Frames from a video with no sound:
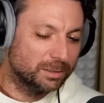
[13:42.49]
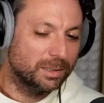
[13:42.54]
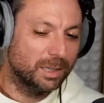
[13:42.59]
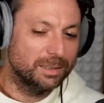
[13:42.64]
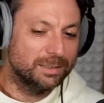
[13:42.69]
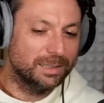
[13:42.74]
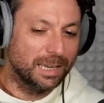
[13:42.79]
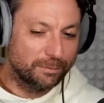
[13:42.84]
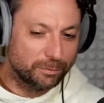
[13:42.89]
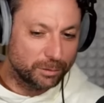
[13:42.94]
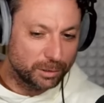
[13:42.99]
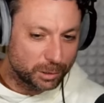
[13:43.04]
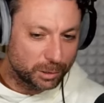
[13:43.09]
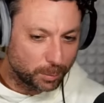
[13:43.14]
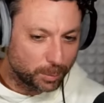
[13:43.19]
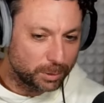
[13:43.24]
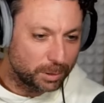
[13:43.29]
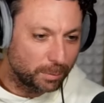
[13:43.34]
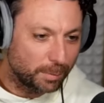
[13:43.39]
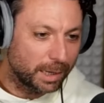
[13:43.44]
They definitely
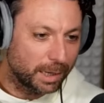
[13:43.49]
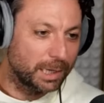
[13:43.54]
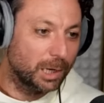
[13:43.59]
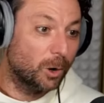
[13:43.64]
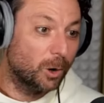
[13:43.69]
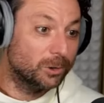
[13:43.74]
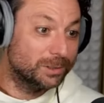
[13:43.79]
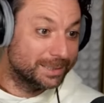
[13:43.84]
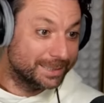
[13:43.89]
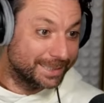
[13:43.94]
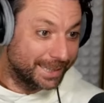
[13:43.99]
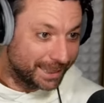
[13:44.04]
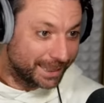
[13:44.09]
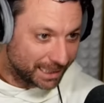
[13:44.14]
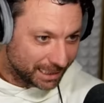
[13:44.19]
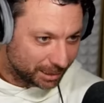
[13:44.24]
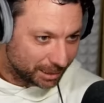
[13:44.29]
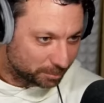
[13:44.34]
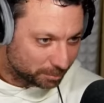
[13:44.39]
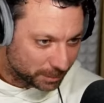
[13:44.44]
put the money on the
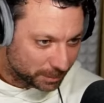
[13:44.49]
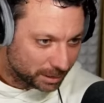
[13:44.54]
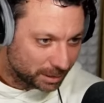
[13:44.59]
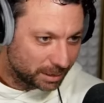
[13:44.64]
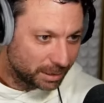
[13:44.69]
theme,